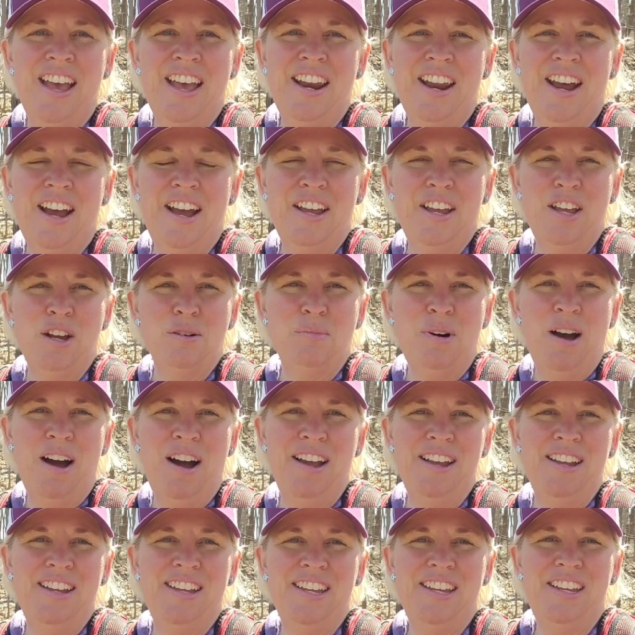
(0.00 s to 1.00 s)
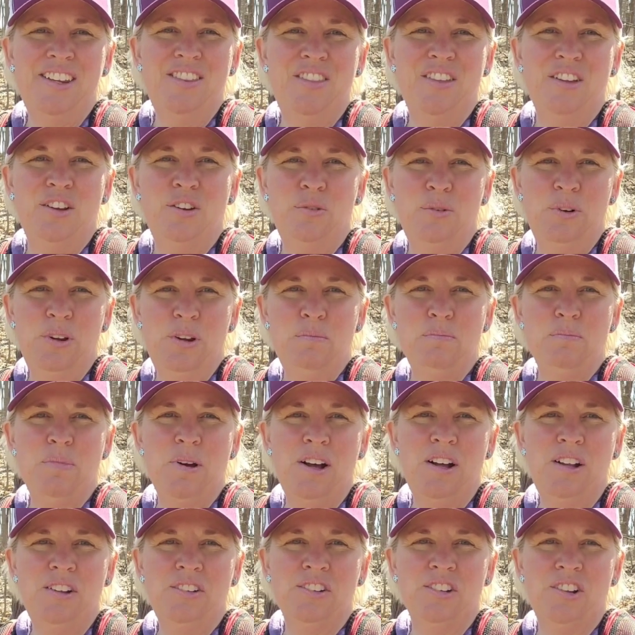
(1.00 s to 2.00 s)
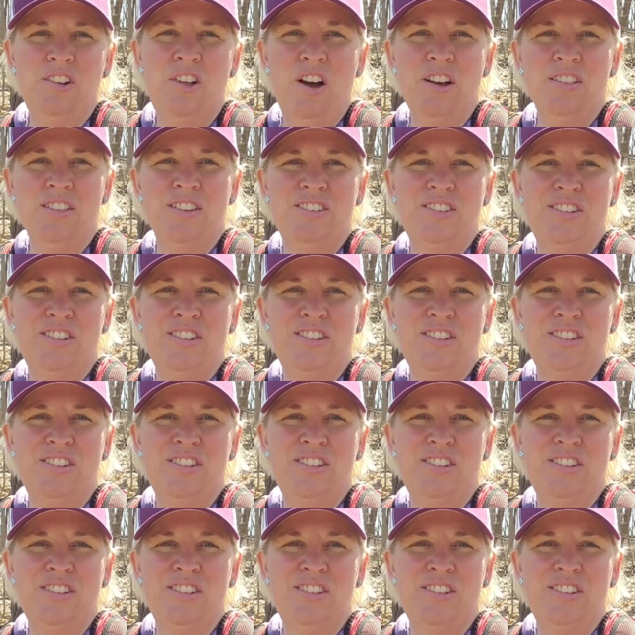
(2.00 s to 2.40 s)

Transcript: and I am hiking the Green Belt along